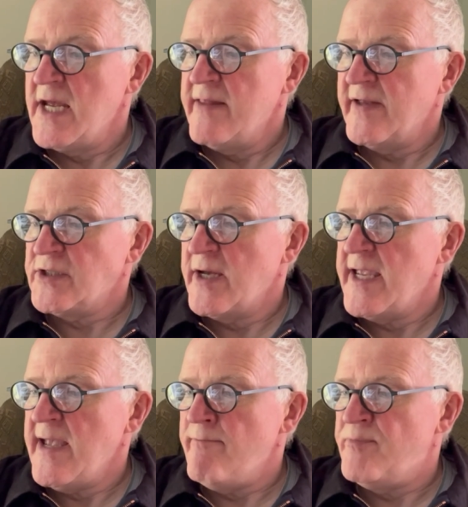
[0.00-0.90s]
that are
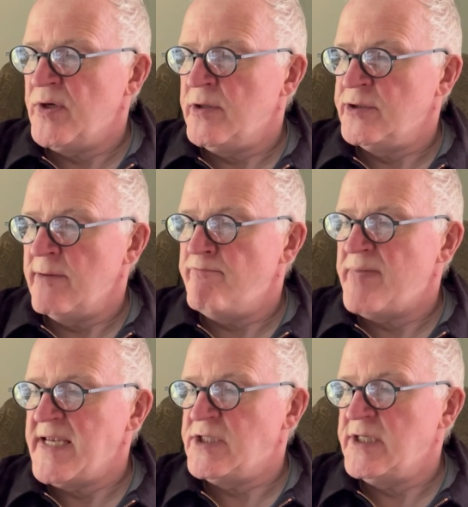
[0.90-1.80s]
here burned and
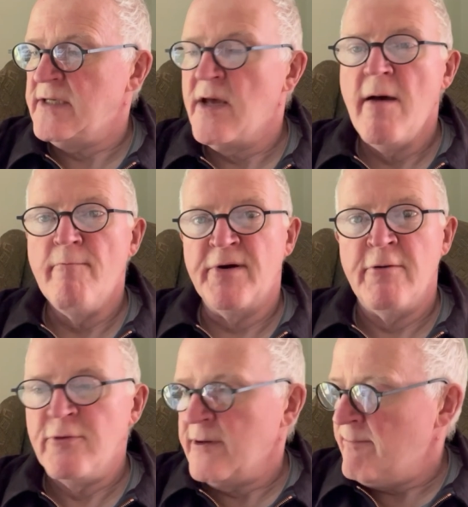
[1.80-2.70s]
basted,
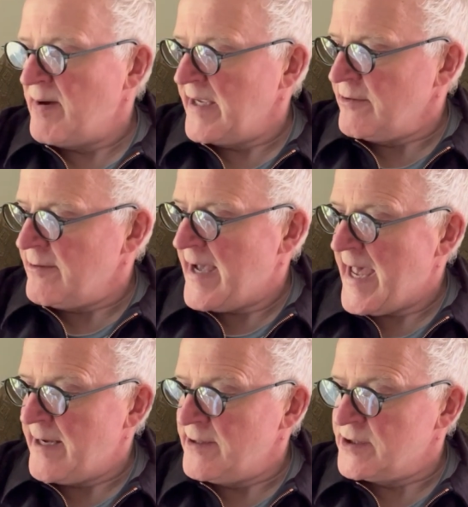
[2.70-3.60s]
broken by your
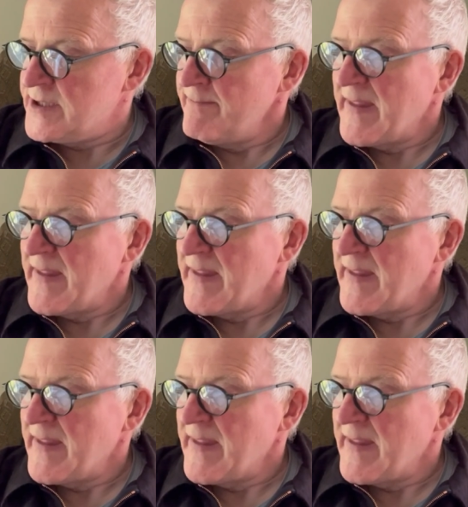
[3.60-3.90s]
hands.